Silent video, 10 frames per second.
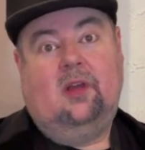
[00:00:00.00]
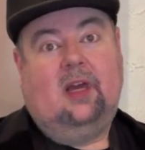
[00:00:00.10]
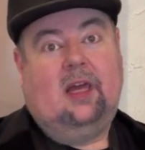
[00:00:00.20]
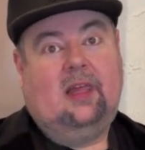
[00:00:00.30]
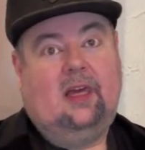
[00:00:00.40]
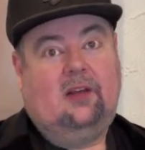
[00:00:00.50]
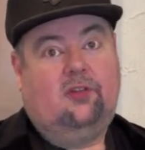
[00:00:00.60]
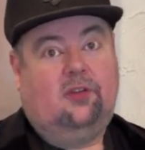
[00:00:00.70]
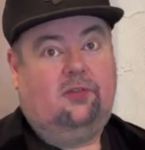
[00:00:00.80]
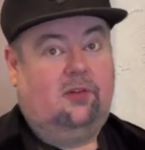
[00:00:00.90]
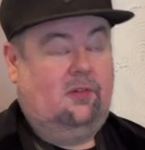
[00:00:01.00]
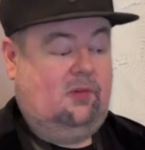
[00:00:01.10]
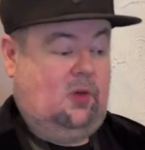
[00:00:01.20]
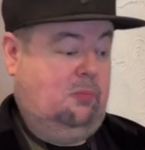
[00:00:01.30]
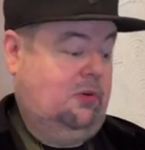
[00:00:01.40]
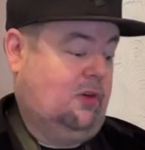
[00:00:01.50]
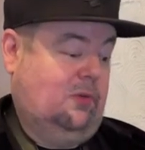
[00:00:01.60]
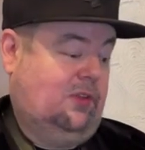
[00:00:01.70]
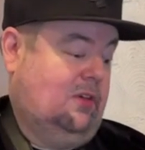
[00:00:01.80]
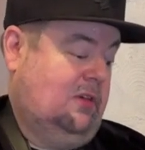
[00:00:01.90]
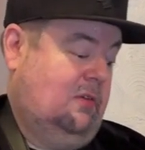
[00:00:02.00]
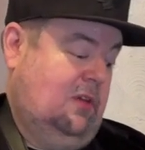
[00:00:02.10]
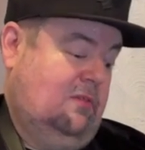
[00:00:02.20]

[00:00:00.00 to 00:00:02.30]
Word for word: And then just through a book with the